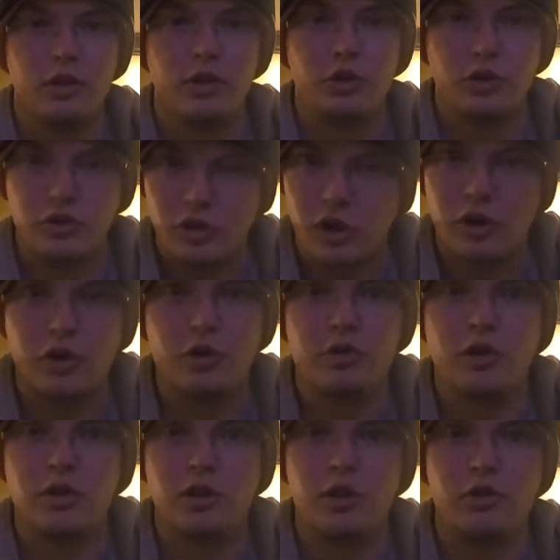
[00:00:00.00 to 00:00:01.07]
start doing
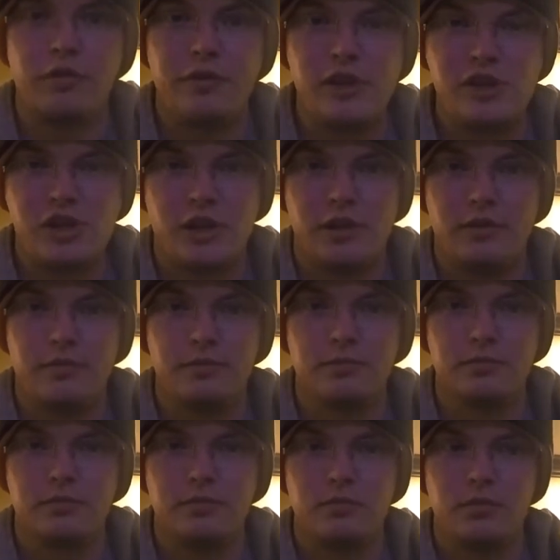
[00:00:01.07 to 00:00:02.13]
a little fishing
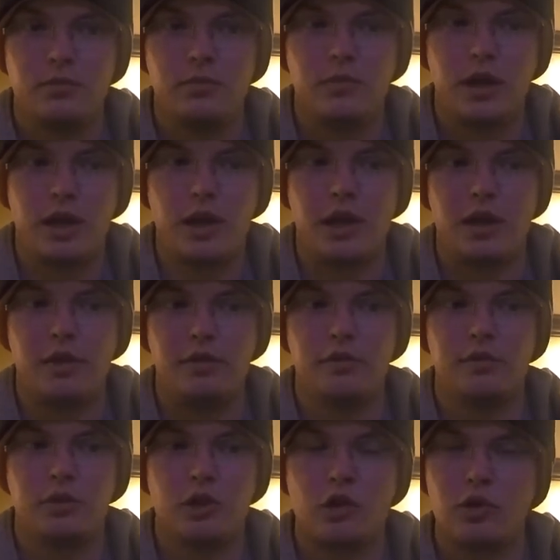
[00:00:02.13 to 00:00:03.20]
and
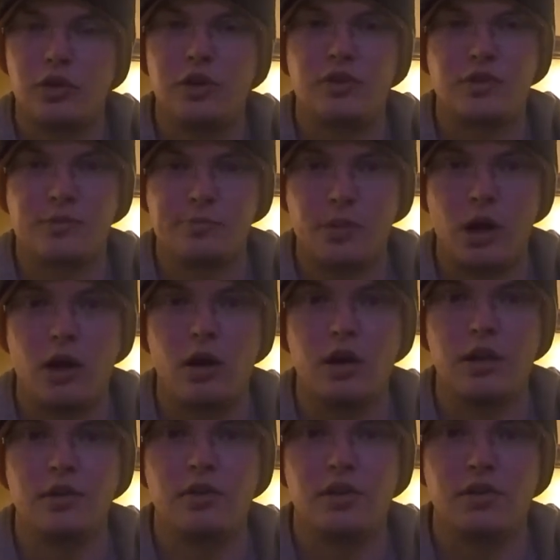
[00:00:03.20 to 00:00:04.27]
going to some
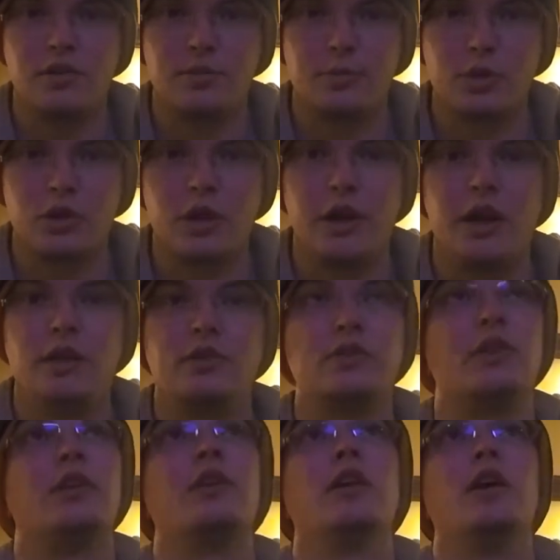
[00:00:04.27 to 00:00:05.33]
ponds and some creeks,
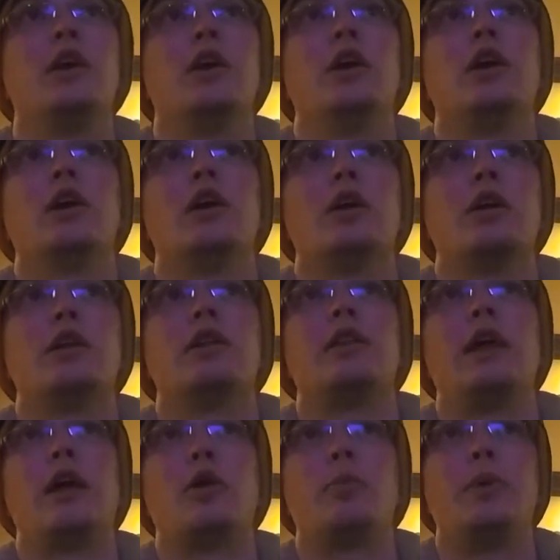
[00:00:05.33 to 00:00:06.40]
and
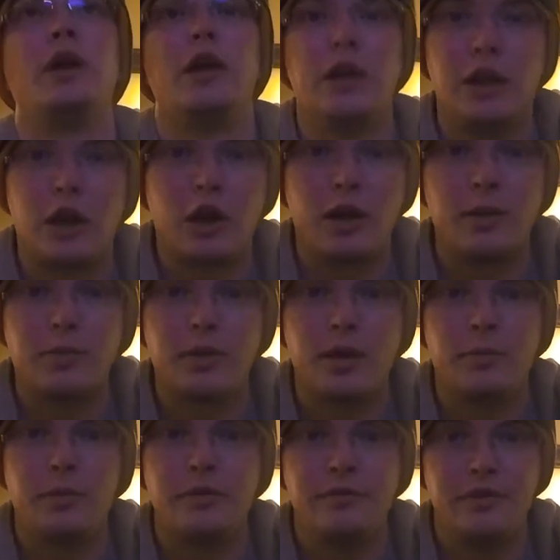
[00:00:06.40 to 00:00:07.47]
that'll be in our
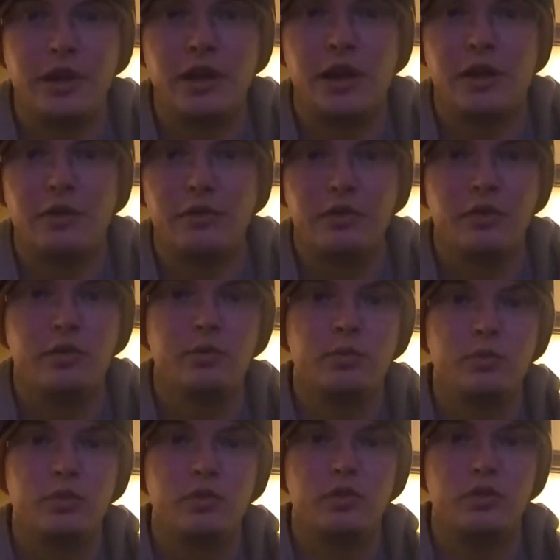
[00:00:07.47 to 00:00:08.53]
upcoming videos.
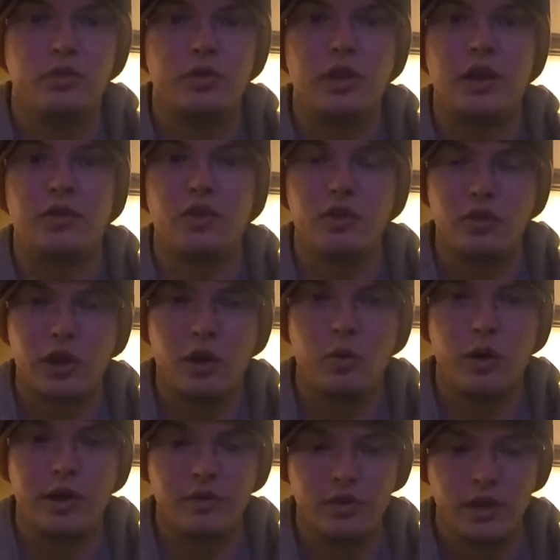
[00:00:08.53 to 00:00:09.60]
So as
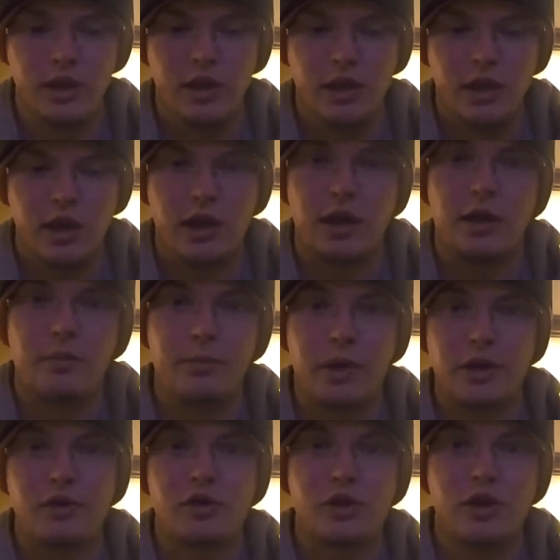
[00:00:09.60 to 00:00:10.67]
always,
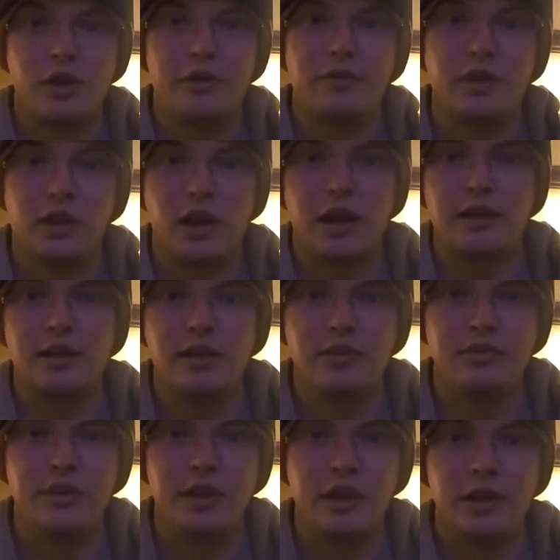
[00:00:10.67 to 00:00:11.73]
make sure if you like these
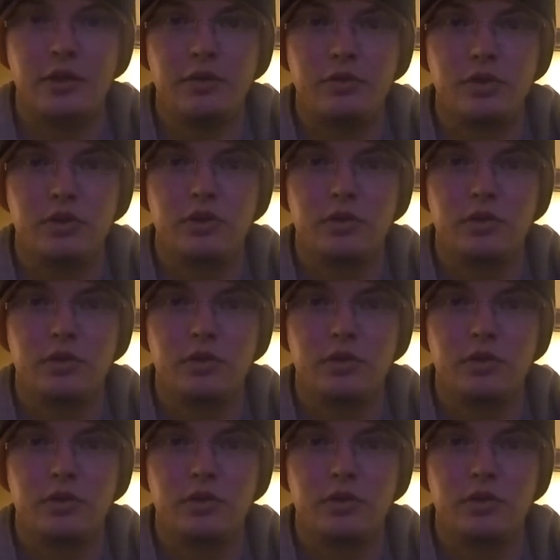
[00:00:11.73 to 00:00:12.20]
videos,